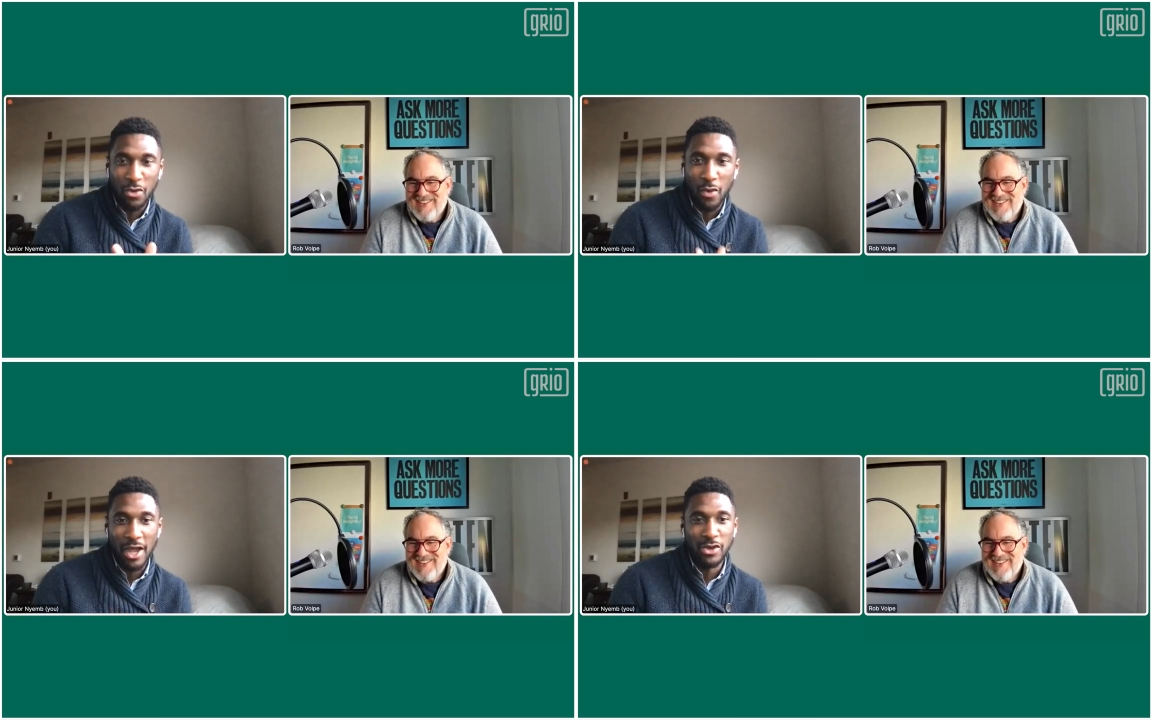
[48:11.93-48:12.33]

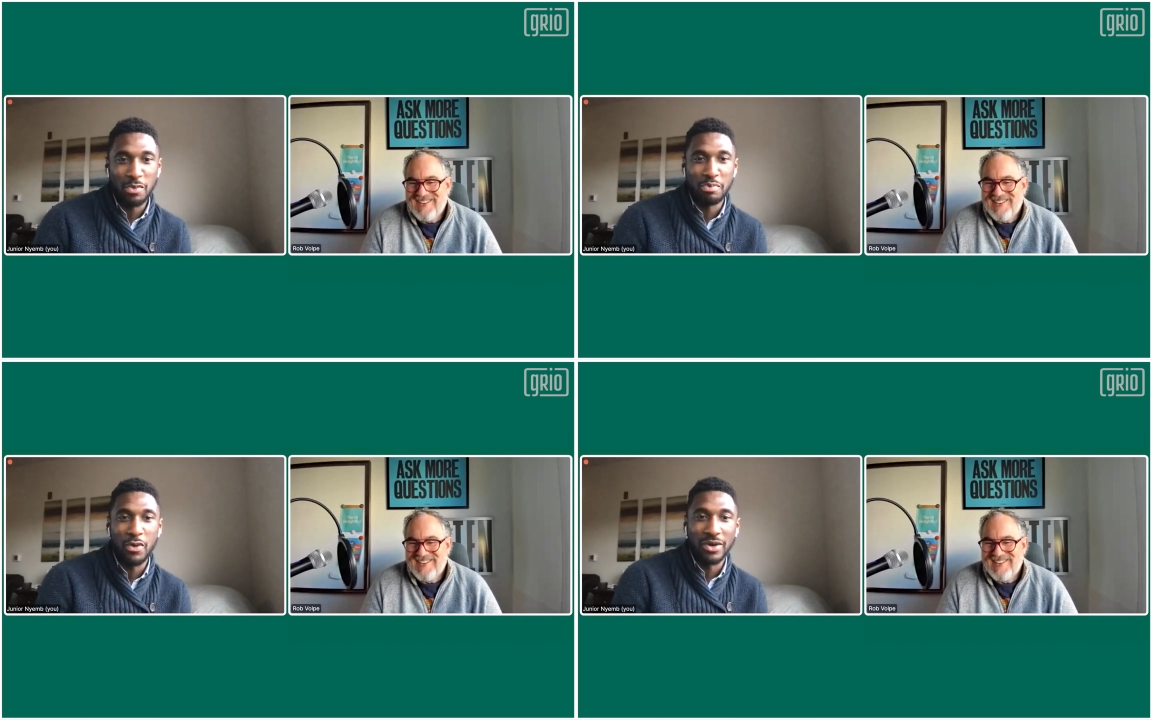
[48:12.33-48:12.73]
Speaker 1: in the
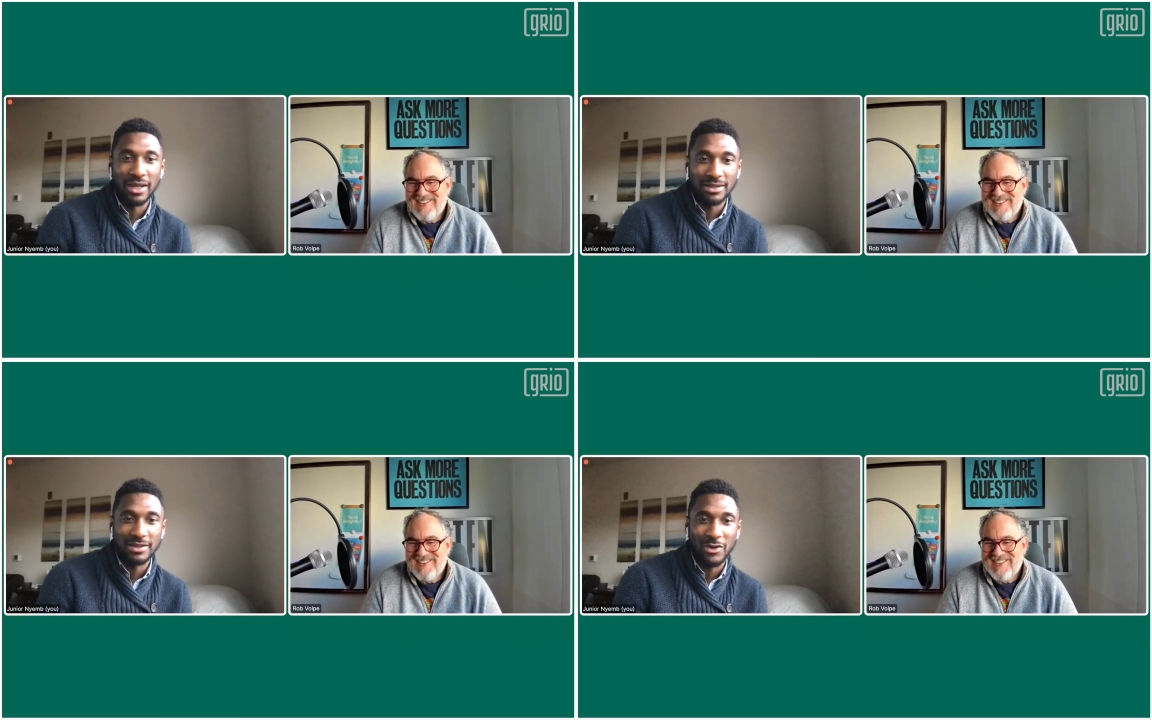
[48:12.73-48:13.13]
way you
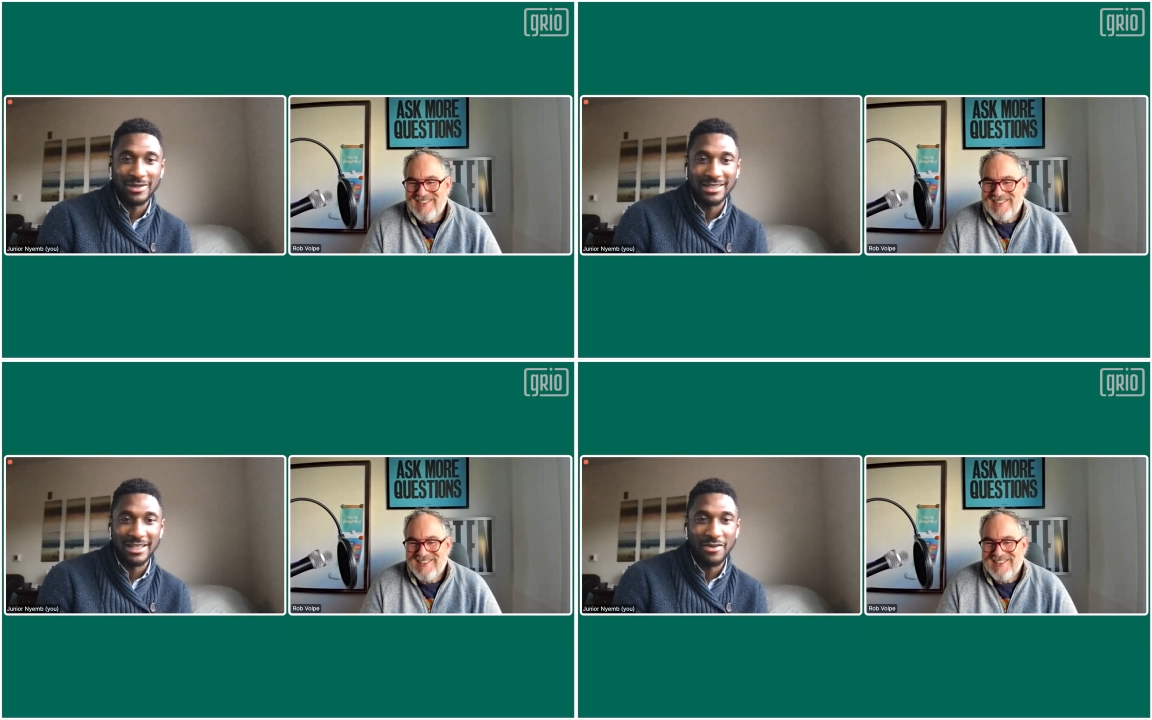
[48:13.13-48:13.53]
put it,
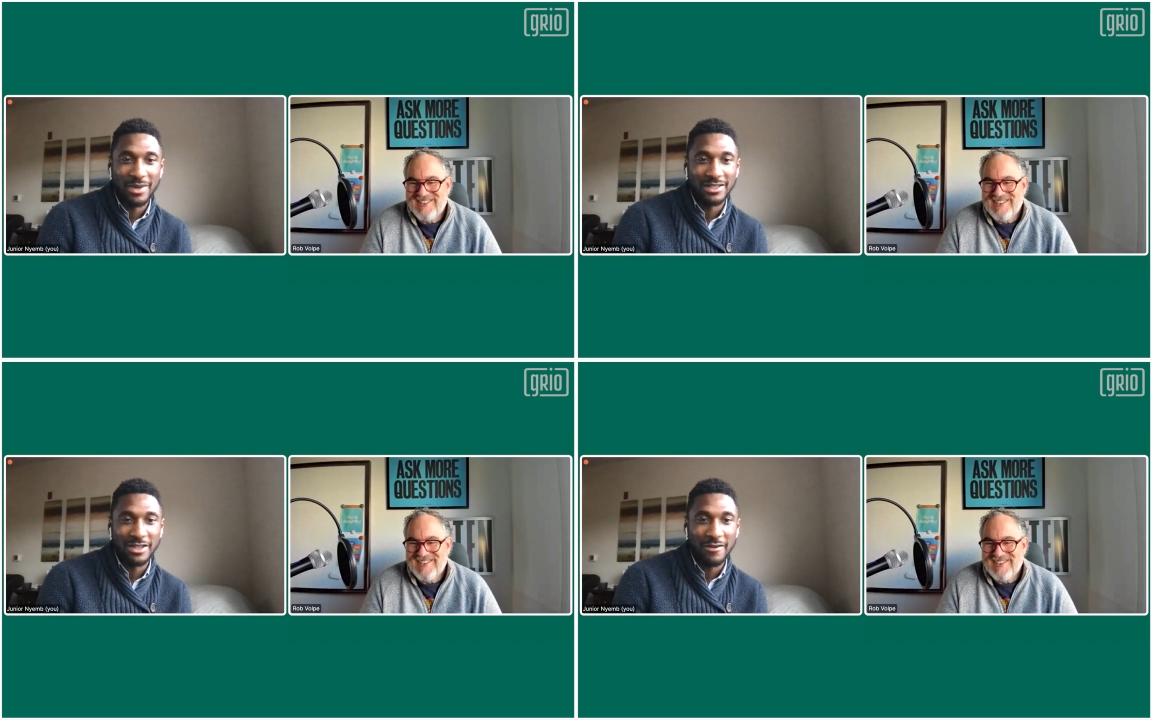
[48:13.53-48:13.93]

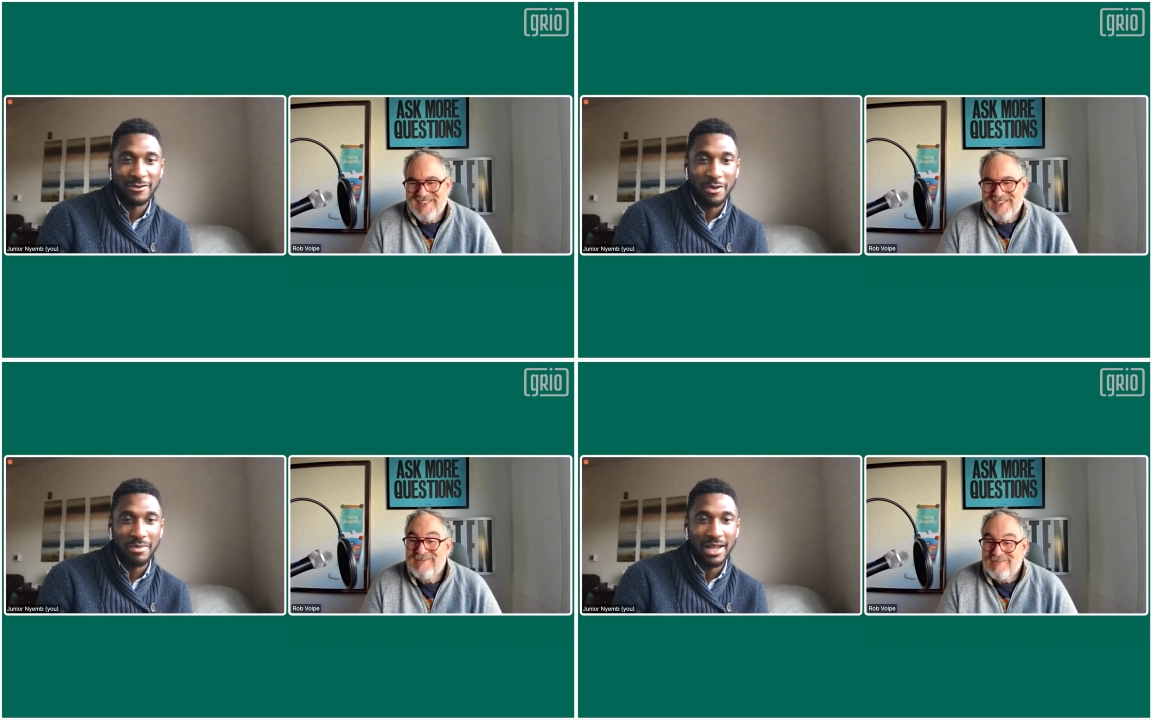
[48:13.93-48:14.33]
consider
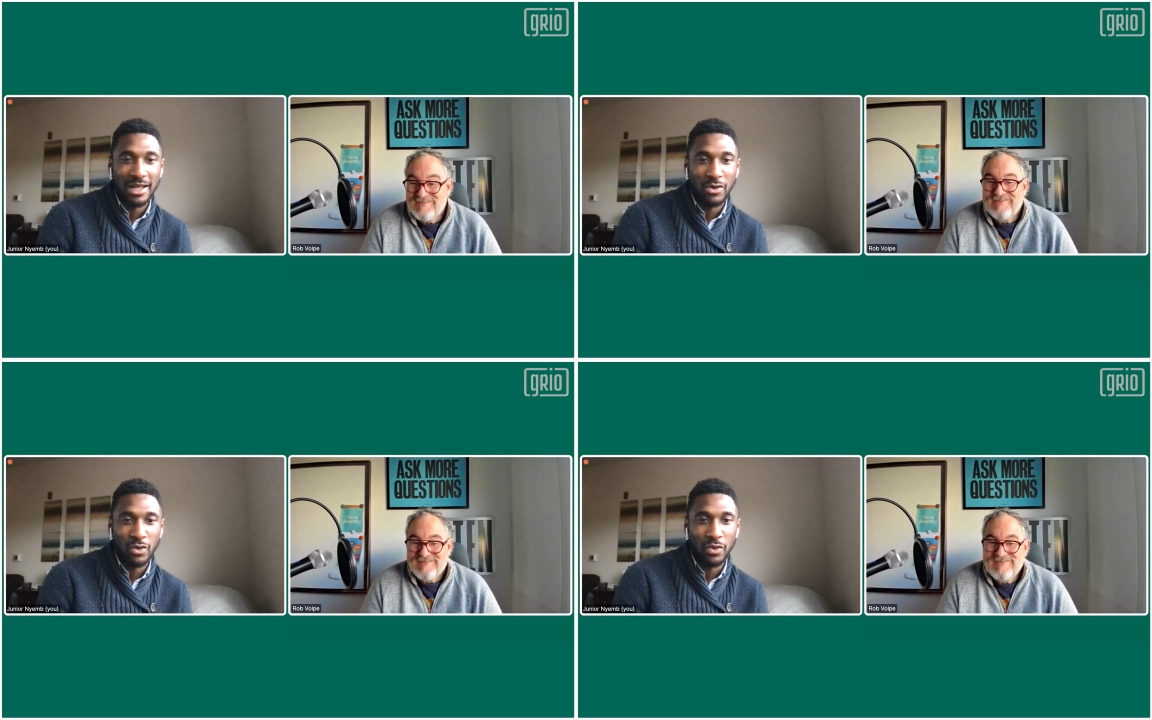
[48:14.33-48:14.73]
myself
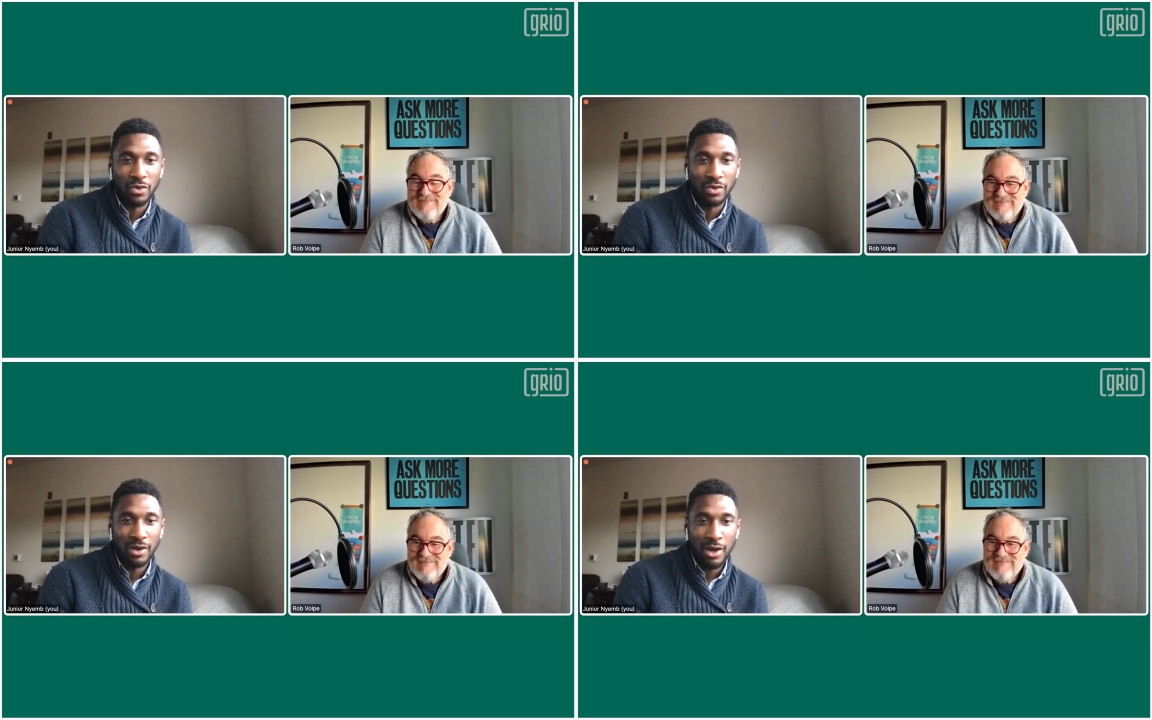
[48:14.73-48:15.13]
somebody
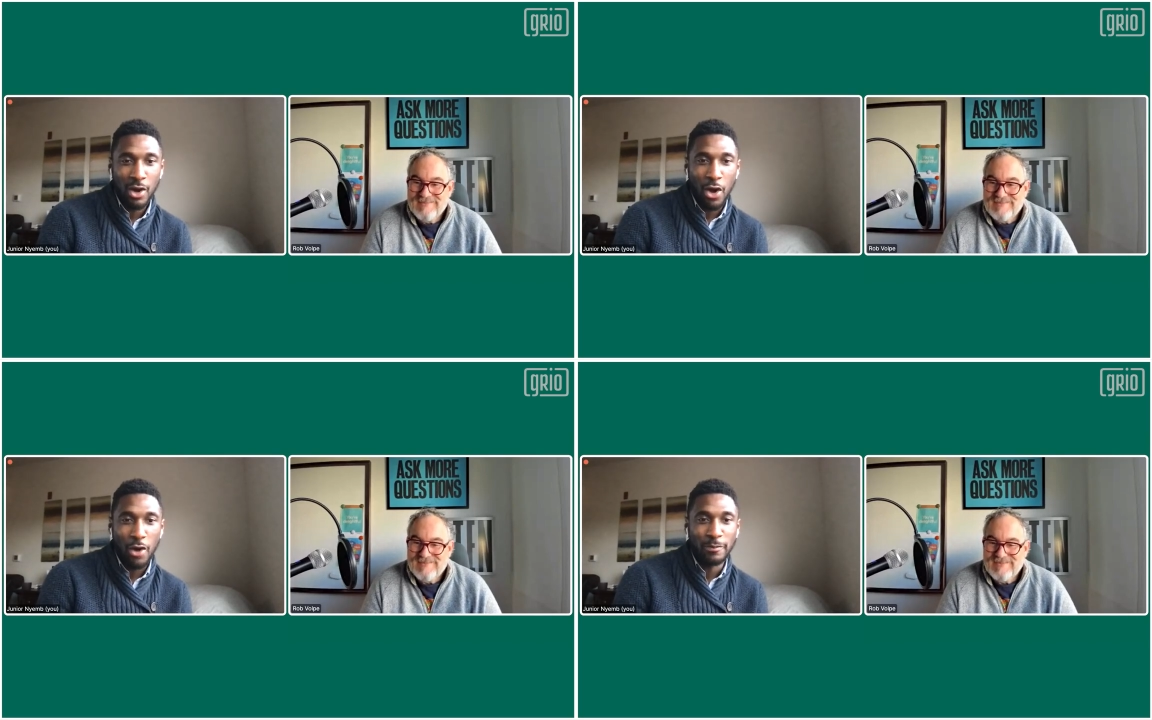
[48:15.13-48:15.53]
who
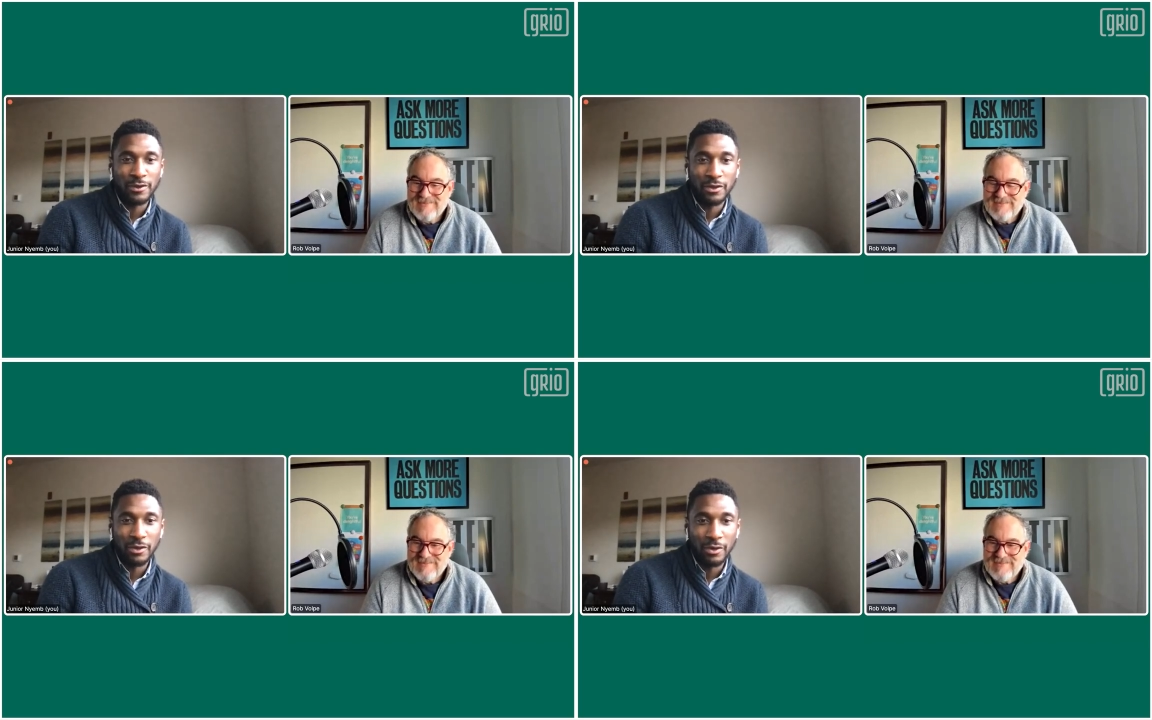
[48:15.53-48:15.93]

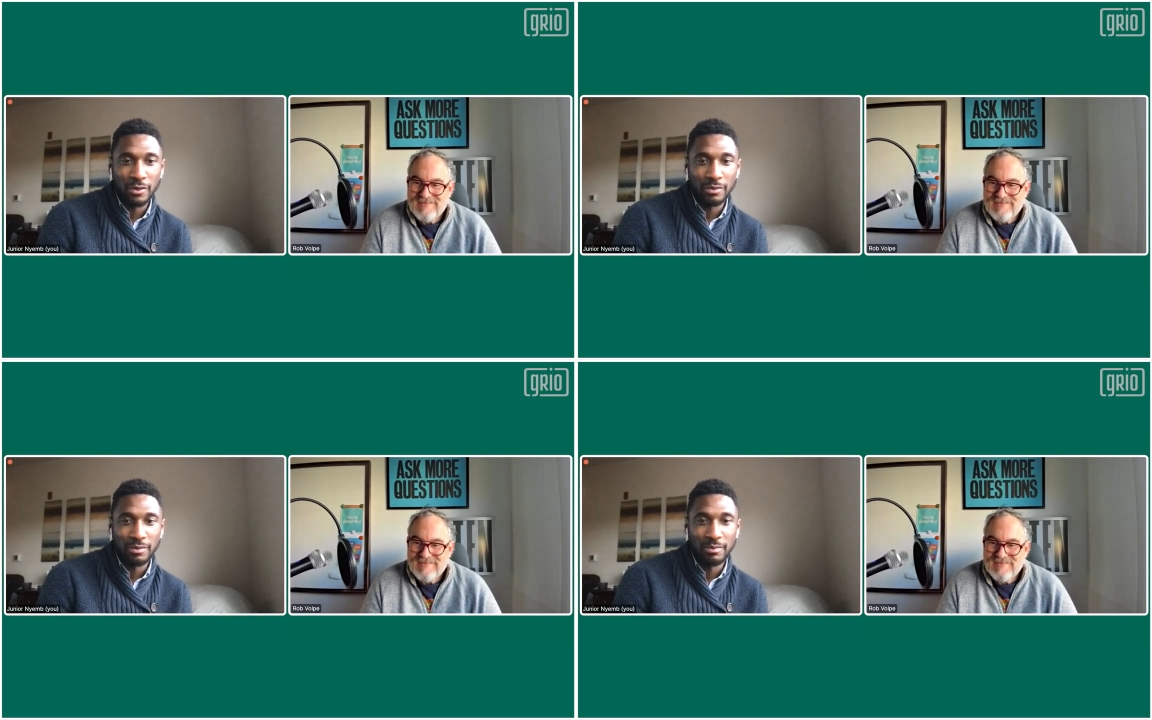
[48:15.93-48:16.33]
hopes
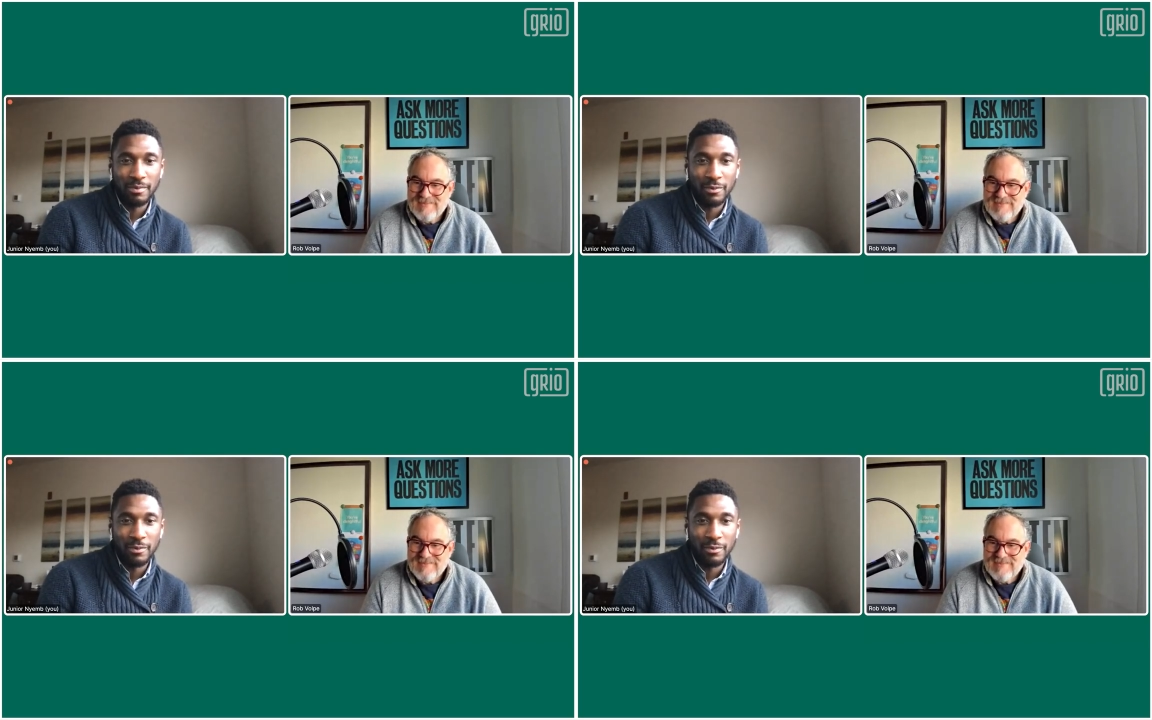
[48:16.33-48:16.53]
to